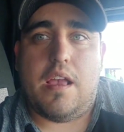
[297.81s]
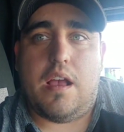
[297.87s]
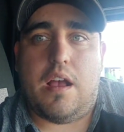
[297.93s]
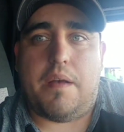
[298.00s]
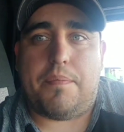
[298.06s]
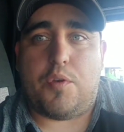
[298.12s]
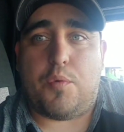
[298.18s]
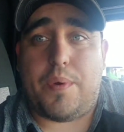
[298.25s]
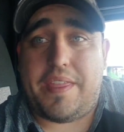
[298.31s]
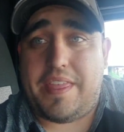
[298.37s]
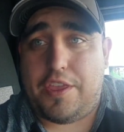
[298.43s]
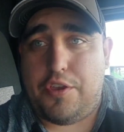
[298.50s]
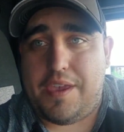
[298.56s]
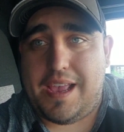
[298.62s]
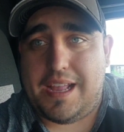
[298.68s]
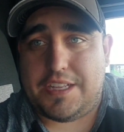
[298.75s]
the way that
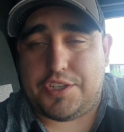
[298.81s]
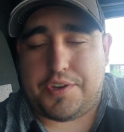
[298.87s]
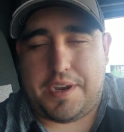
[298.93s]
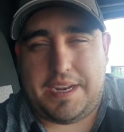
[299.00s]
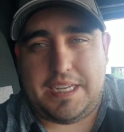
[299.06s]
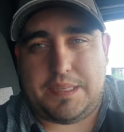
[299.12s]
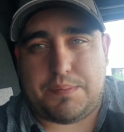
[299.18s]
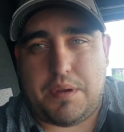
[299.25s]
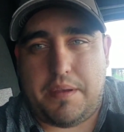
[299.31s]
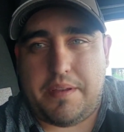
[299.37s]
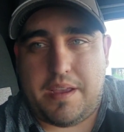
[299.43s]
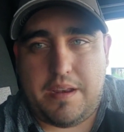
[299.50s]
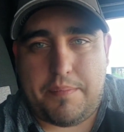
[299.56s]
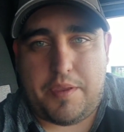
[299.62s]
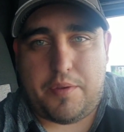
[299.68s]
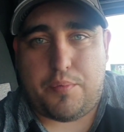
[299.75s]
you get trained is probably
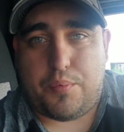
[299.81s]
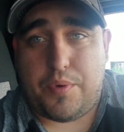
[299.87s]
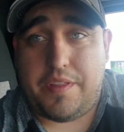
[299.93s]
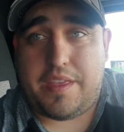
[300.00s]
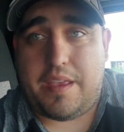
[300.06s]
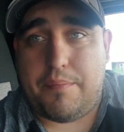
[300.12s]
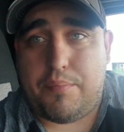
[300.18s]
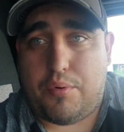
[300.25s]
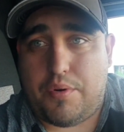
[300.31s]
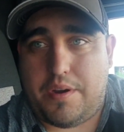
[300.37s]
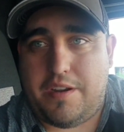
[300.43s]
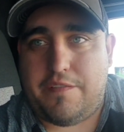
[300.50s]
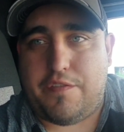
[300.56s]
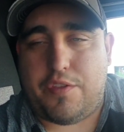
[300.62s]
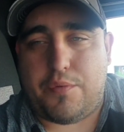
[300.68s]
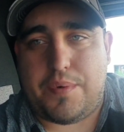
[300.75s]
going to be really
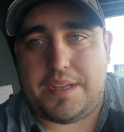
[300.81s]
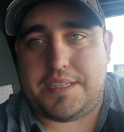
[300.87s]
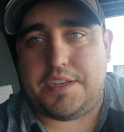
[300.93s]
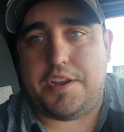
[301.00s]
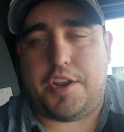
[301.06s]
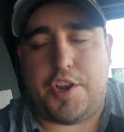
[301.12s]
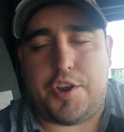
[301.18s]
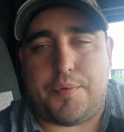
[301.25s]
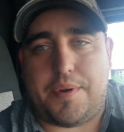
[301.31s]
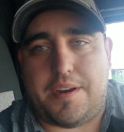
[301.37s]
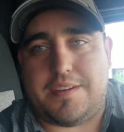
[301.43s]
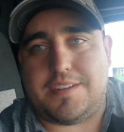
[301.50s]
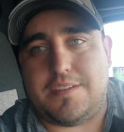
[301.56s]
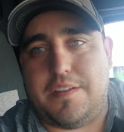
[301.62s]
important for the rest of your career.